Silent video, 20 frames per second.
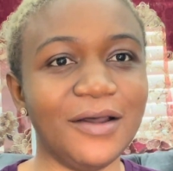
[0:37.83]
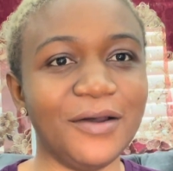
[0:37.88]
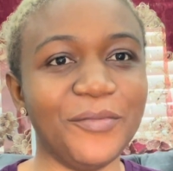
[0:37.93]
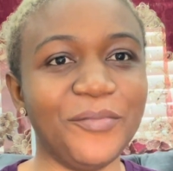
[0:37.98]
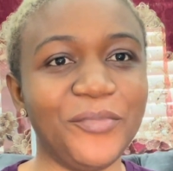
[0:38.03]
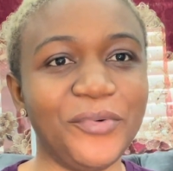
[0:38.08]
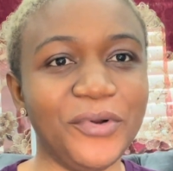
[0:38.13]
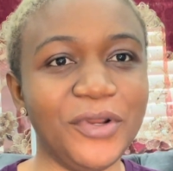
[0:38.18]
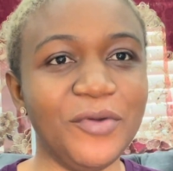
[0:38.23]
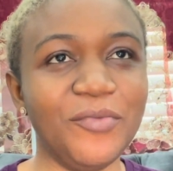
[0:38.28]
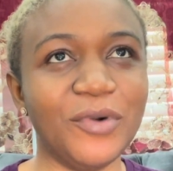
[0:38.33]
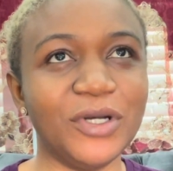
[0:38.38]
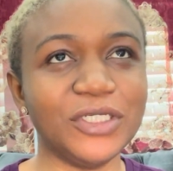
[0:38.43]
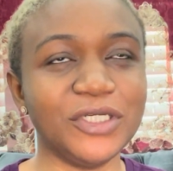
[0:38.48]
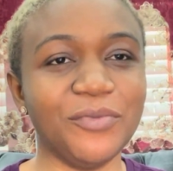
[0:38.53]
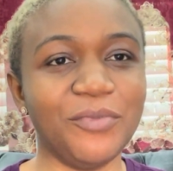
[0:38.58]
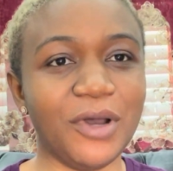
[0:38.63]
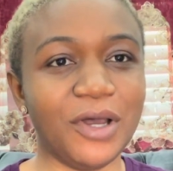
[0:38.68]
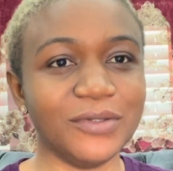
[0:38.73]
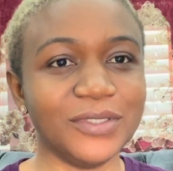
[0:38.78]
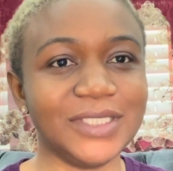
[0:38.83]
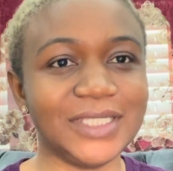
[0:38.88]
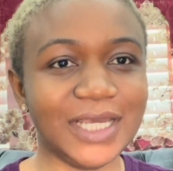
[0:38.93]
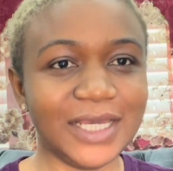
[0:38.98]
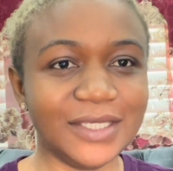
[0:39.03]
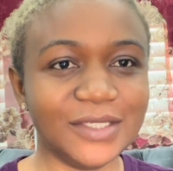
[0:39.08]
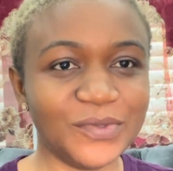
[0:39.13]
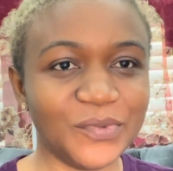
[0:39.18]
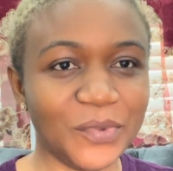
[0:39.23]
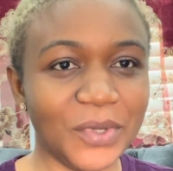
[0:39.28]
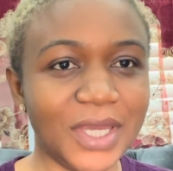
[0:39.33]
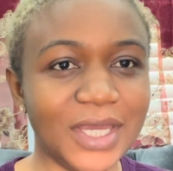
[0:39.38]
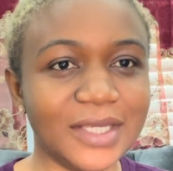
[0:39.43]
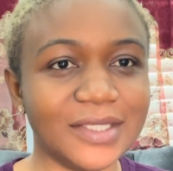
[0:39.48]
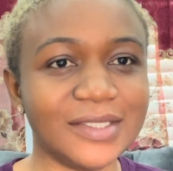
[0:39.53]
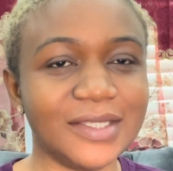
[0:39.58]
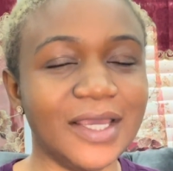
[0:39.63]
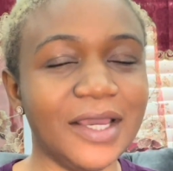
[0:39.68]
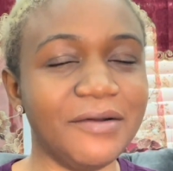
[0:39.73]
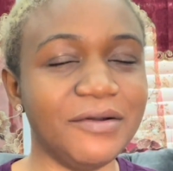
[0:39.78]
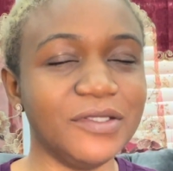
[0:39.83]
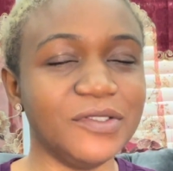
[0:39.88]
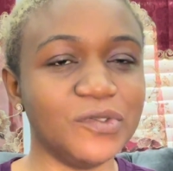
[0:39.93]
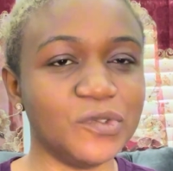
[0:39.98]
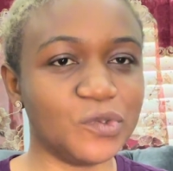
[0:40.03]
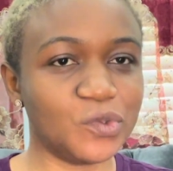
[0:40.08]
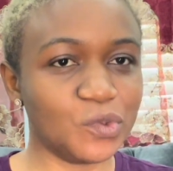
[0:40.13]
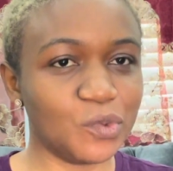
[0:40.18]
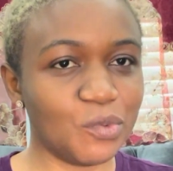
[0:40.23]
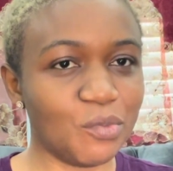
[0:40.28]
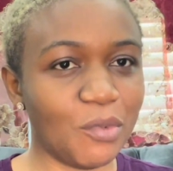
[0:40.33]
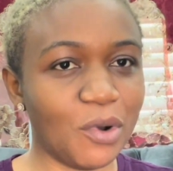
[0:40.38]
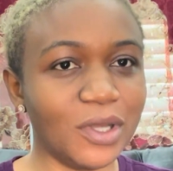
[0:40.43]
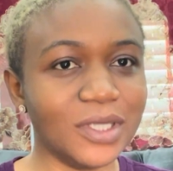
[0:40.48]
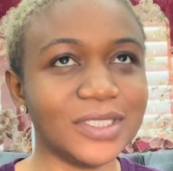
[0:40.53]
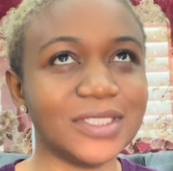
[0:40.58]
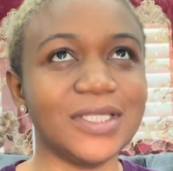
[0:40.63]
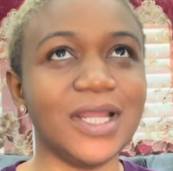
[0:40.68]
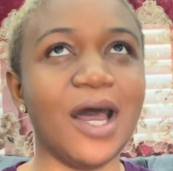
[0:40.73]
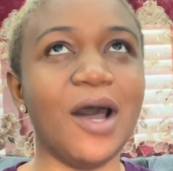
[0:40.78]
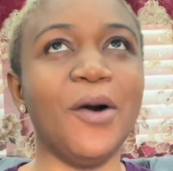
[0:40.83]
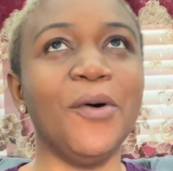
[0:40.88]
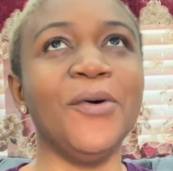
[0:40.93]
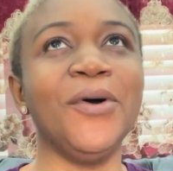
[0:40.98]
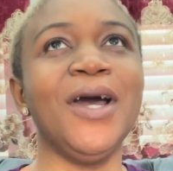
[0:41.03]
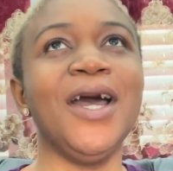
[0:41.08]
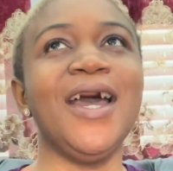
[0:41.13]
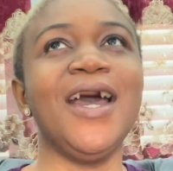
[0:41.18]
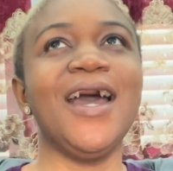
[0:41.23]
pretty much about 6 weeks, getting to 2 months now,